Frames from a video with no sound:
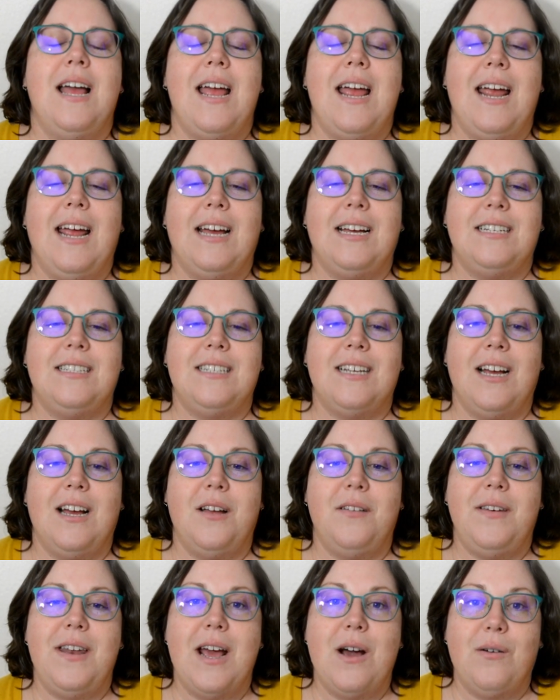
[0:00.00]
and
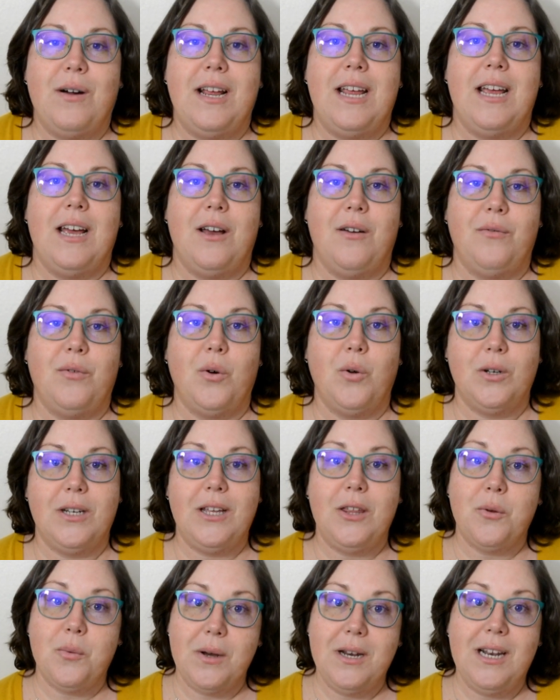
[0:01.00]
now I have
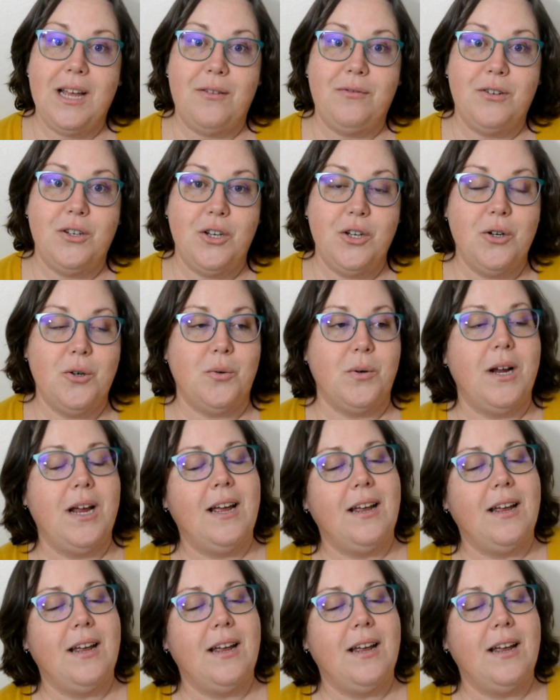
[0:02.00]
only 3 left to do,